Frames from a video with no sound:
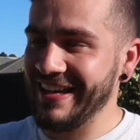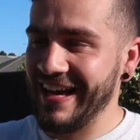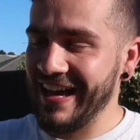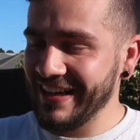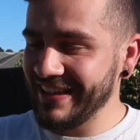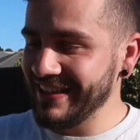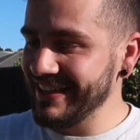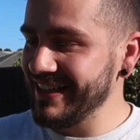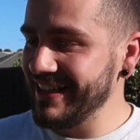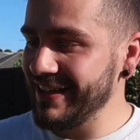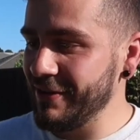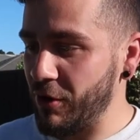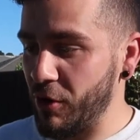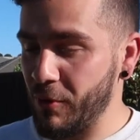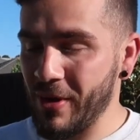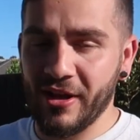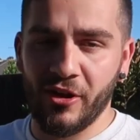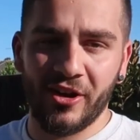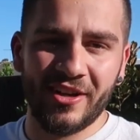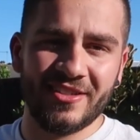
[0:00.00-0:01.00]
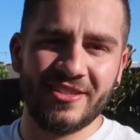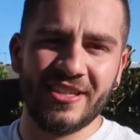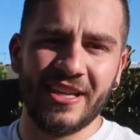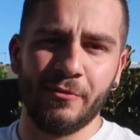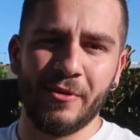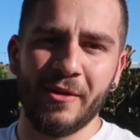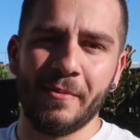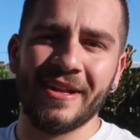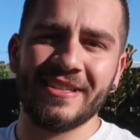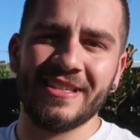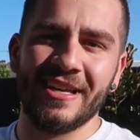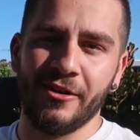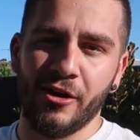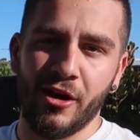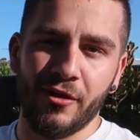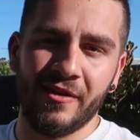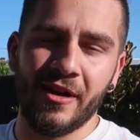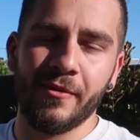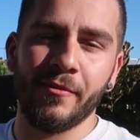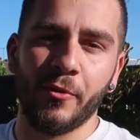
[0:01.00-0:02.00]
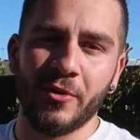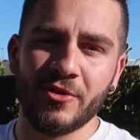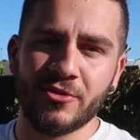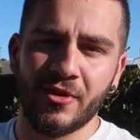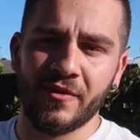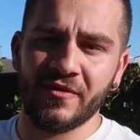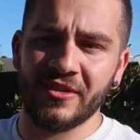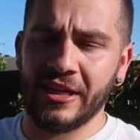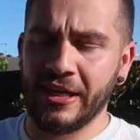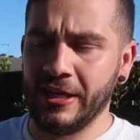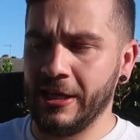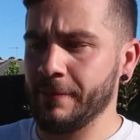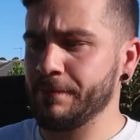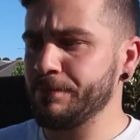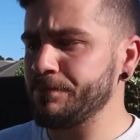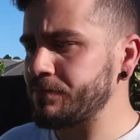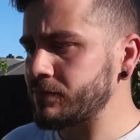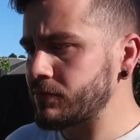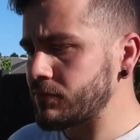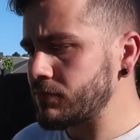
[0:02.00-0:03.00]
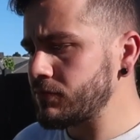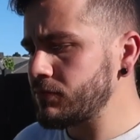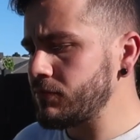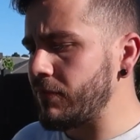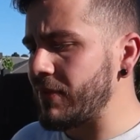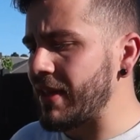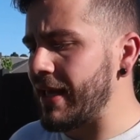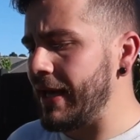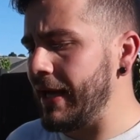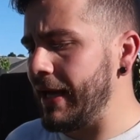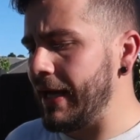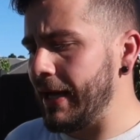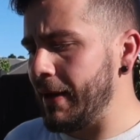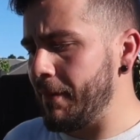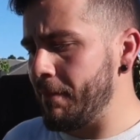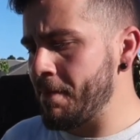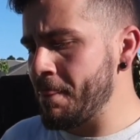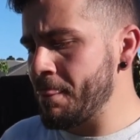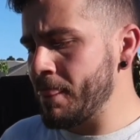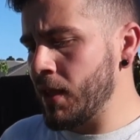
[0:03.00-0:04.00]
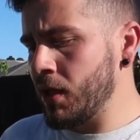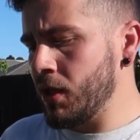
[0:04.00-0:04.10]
Nah. Well, like I said, we're about to hit November. We still haven't done it yet.